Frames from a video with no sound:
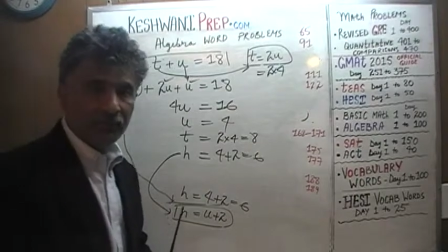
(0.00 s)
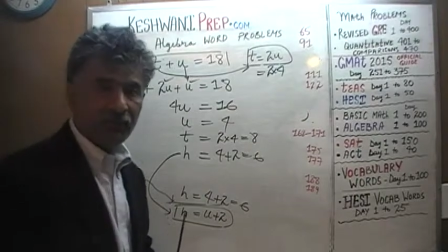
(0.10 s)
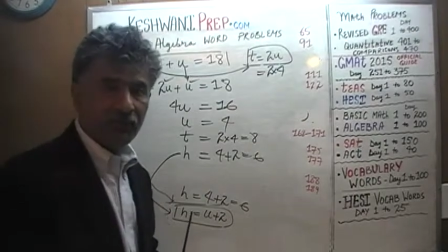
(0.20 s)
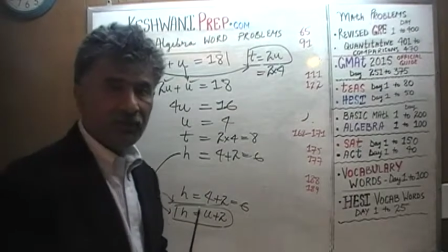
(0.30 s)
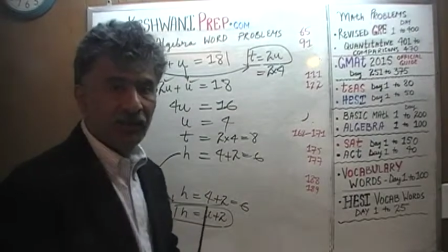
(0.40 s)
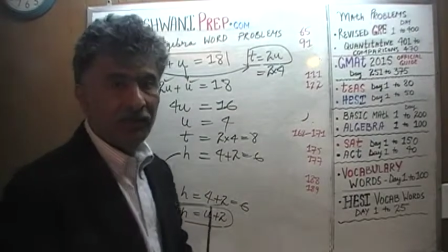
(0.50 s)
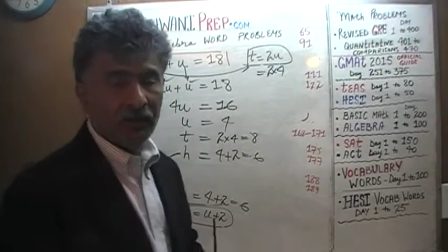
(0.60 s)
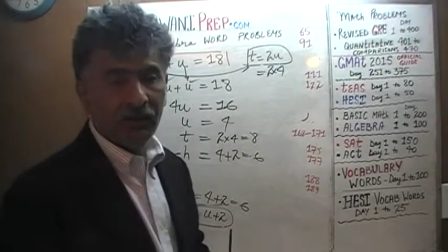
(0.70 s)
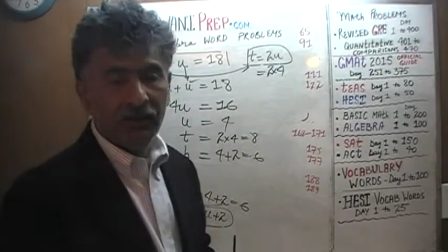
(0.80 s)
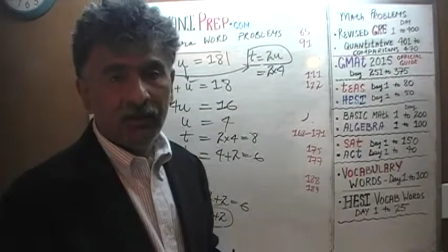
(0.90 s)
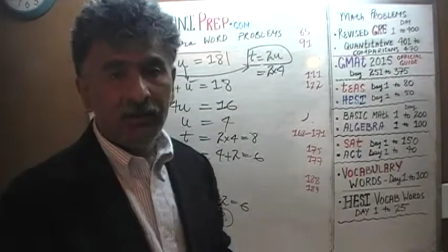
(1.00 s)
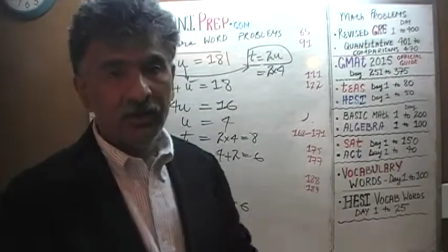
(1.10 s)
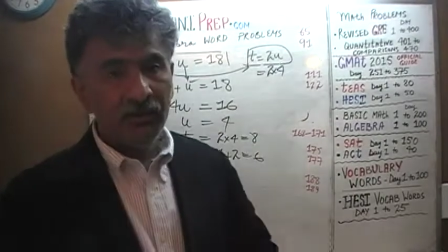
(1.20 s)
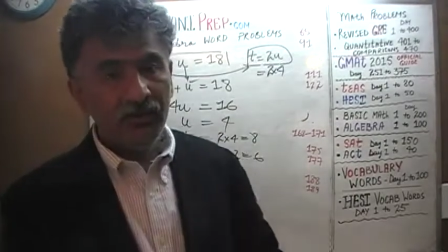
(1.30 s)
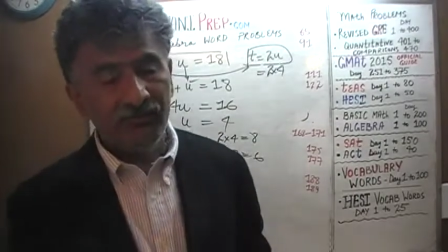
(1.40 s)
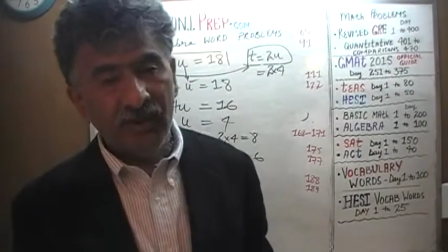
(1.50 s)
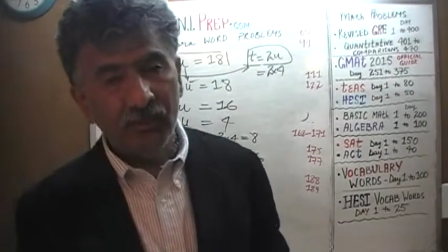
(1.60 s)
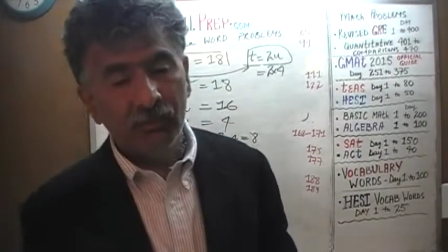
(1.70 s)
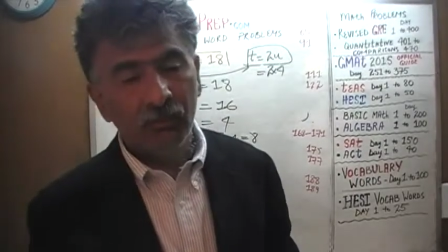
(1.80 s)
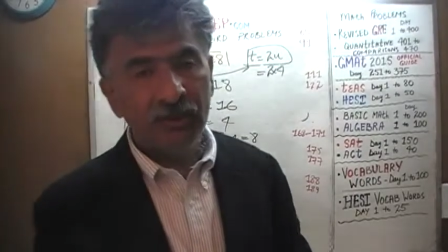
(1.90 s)
that we are claiming that we have
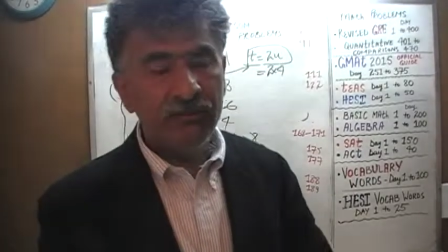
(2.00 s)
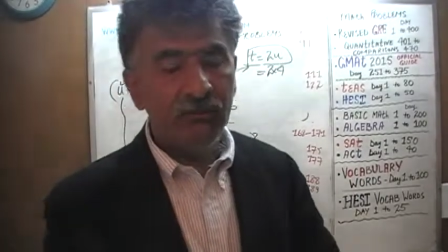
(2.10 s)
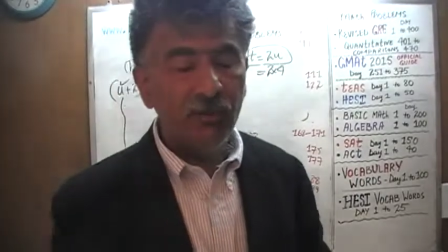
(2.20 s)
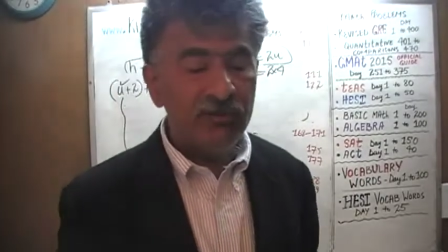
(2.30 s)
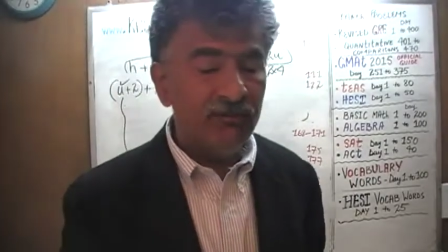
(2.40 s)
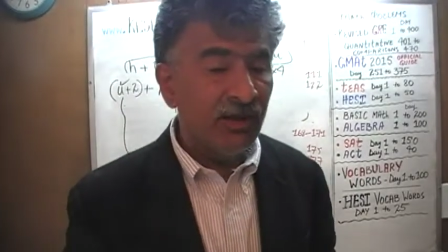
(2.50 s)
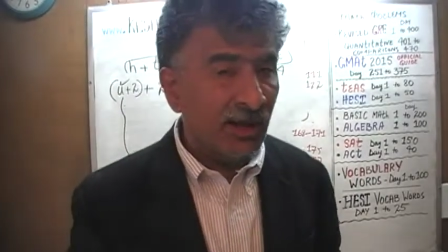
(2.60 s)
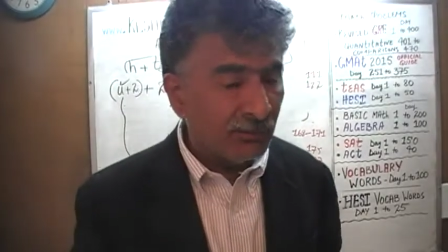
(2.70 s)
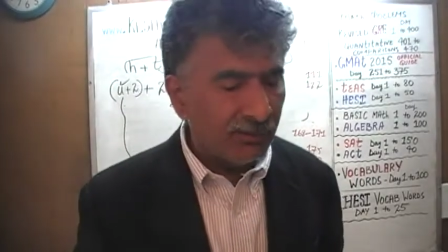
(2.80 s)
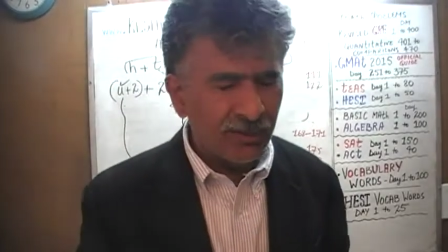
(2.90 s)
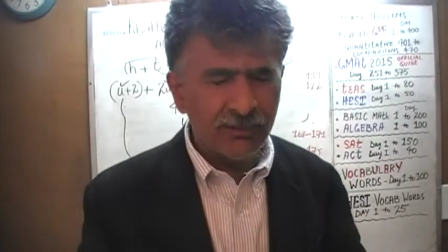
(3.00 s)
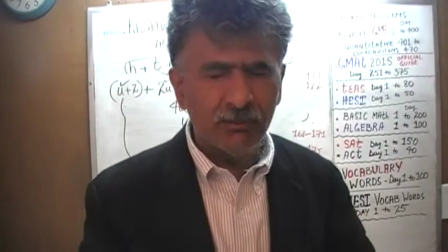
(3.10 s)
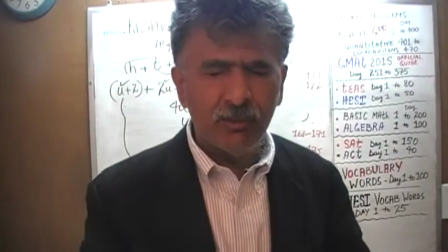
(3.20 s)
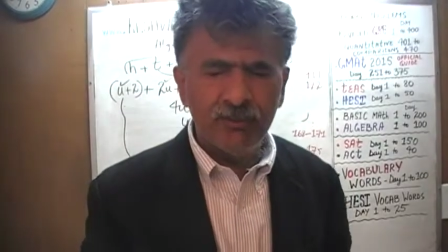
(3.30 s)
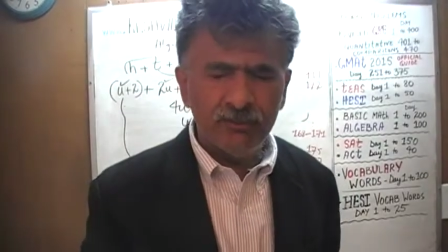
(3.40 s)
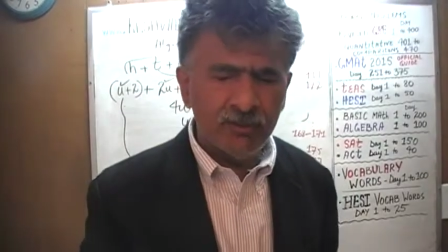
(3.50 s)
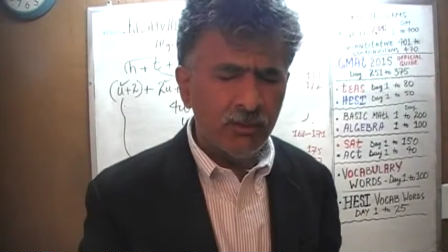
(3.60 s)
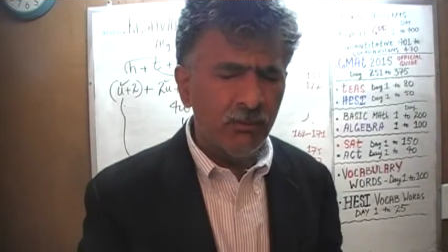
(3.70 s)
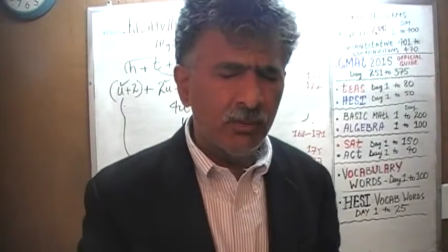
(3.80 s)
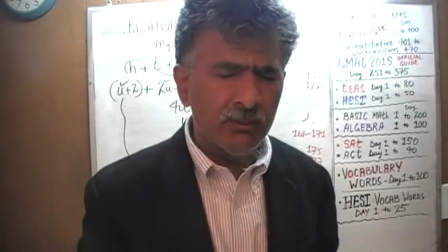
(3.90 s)
found? What is, what is it that, rather, what is it
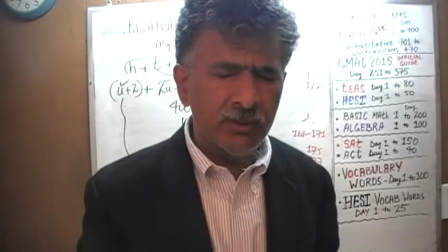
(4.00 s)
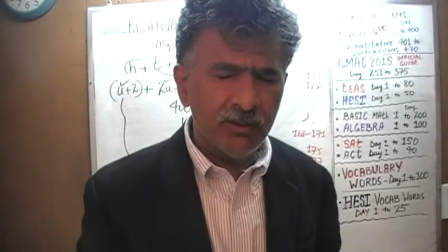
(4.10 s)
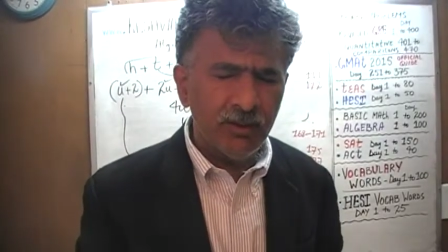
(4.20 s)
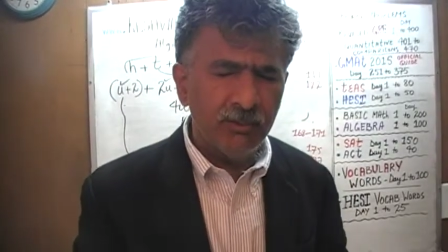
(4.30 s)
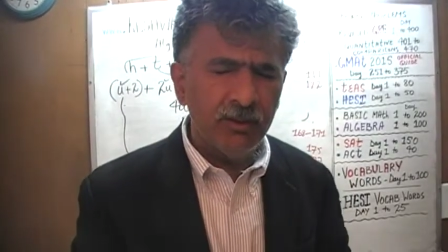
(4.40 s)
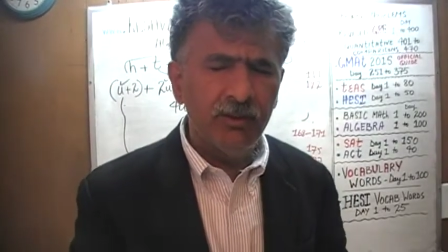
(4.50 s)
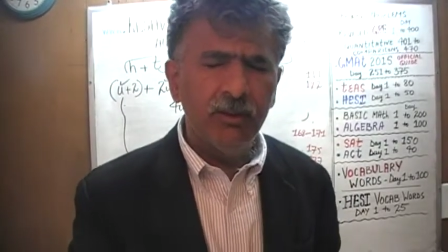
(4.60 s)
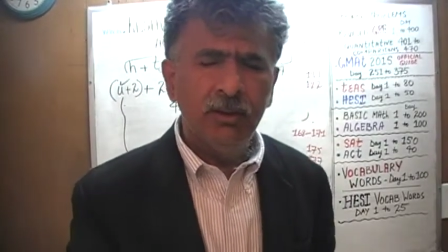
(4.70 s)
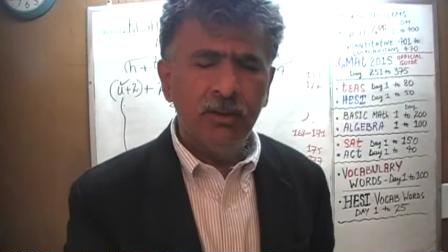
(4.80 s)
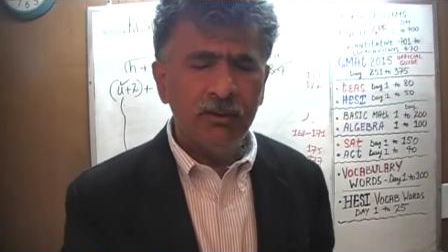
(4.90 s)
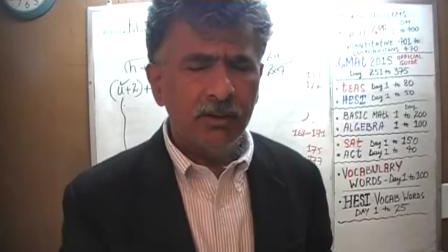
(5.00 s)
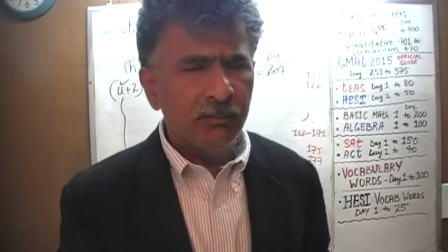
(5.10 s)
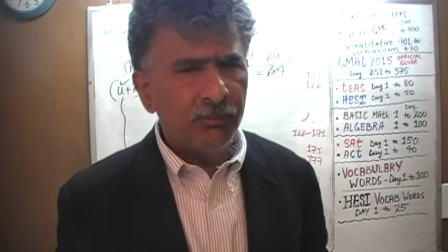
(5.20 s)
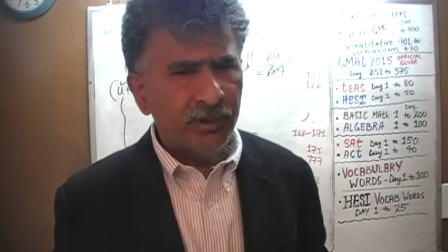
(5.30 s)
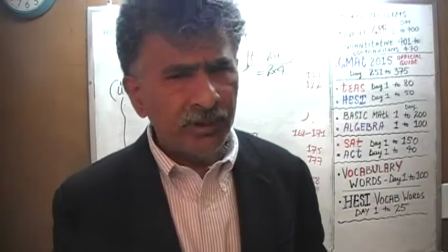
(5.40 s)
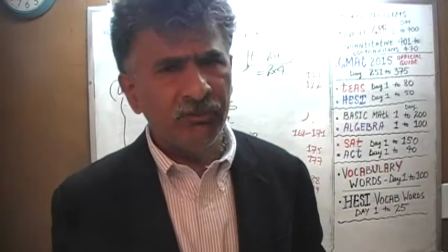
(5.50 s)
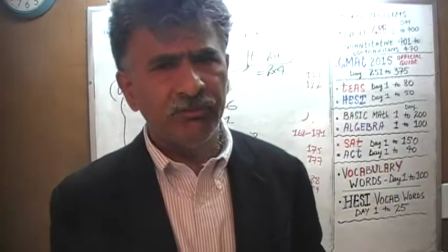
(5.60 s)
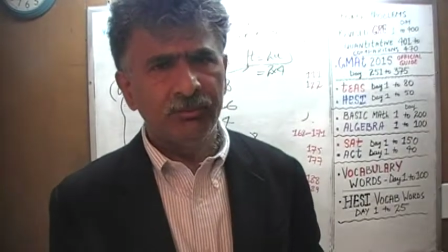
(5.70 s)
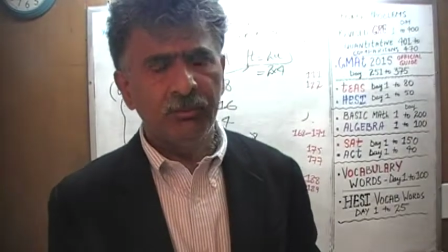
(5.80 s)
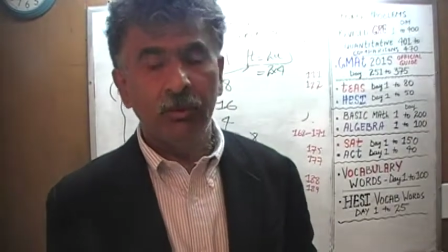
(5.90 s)
that what we are claiming the number
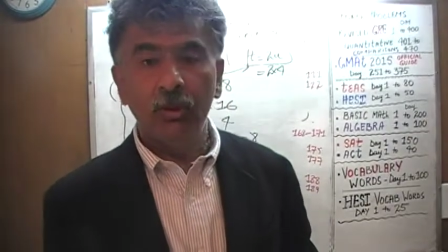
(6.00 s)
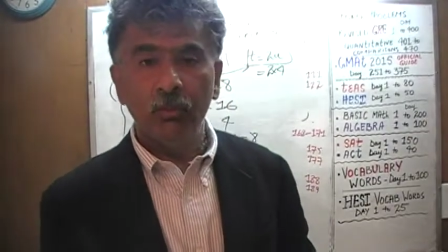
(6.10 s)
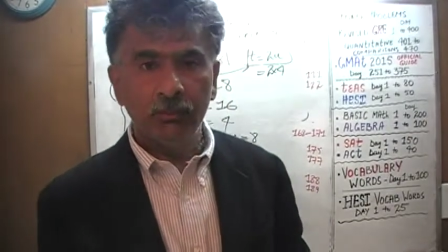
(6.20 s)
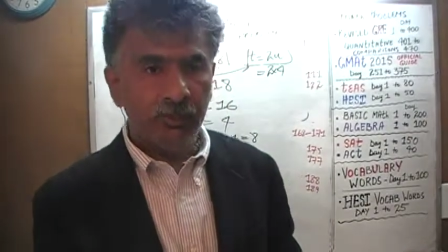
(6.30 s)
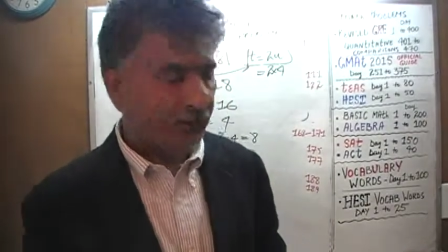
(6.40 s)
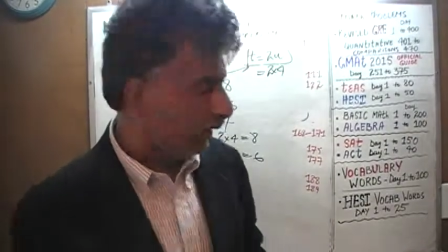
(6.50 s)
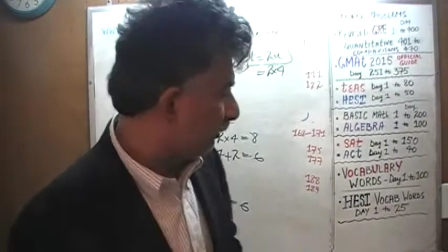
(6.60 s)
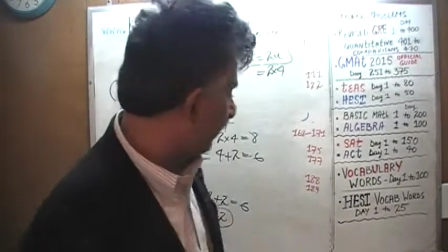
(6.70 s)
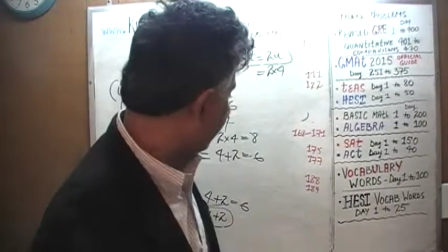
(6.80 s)
is? What we are claiming